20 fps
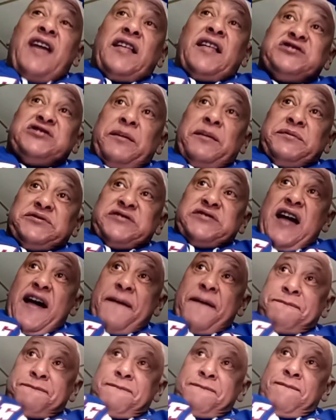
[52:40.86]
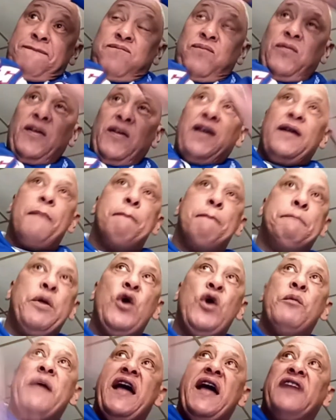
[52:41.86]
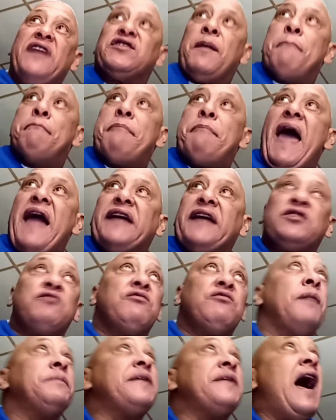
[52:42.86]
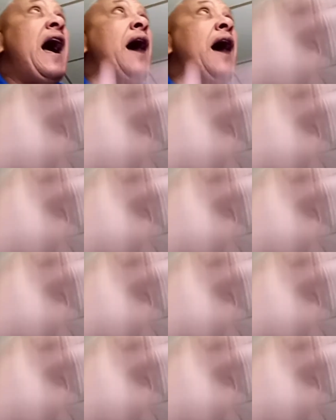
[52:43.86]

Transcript: jump shot. Boom. It hits the back of the rim. Now, I'm